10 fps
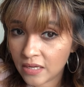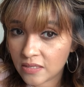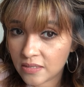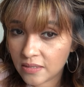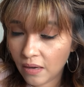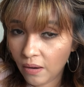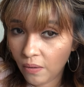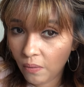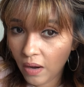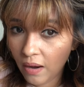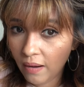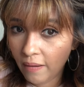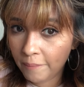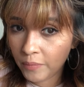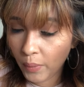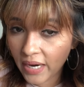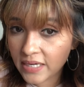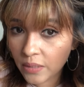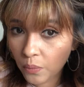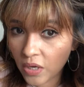So what I
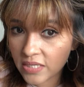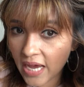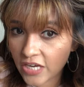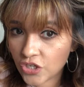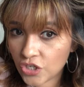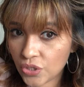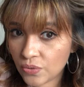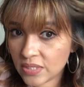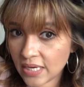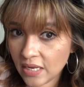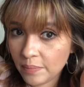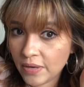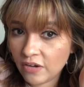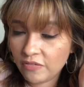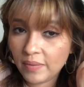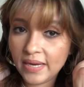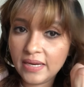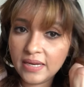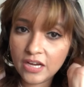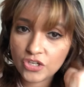did was I just used a little bit of my
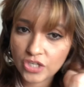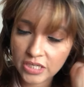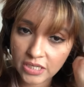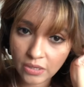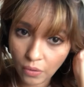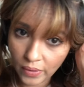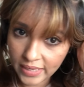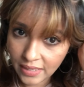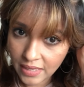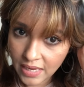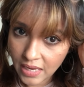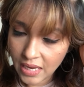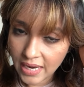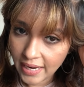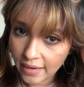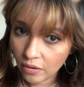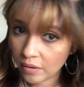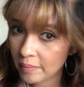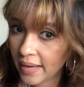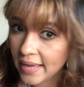nashi oil let it
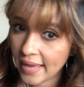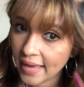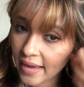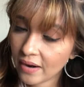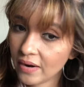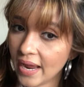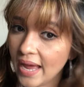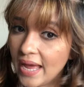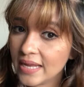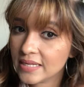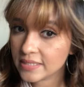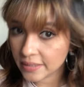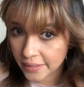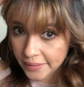on my hair and